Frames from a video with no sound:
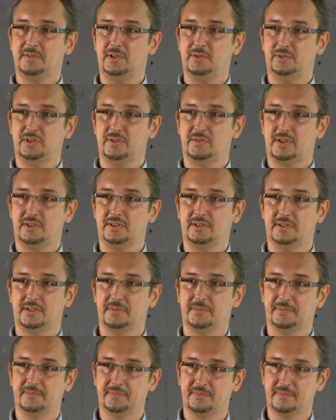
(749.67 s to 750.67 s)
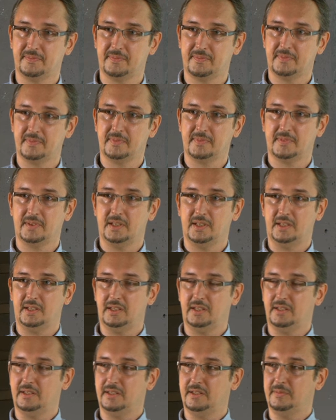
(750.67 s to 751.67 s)
what they had, and can go
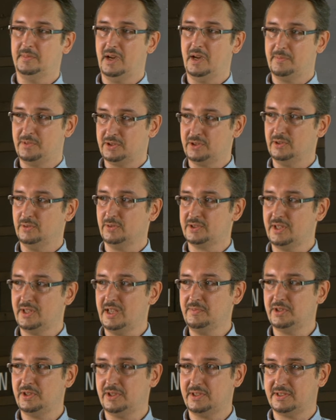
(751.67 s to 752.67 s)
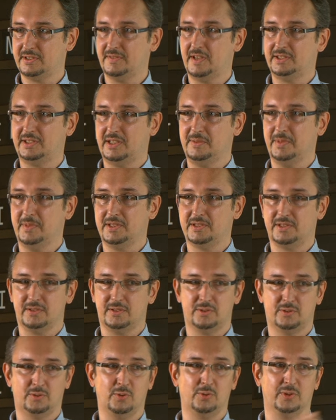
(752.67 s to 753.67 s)
back and see what data
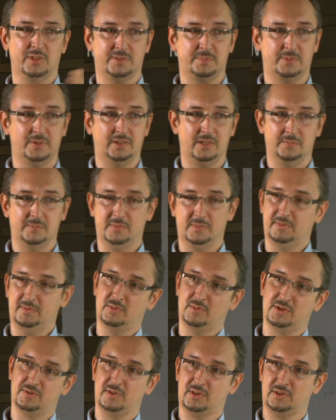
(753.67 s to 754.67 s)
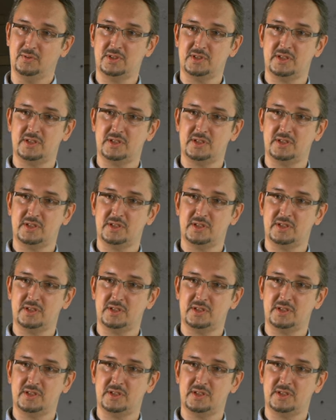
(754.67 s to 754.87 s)
says. Wonderful amount of data.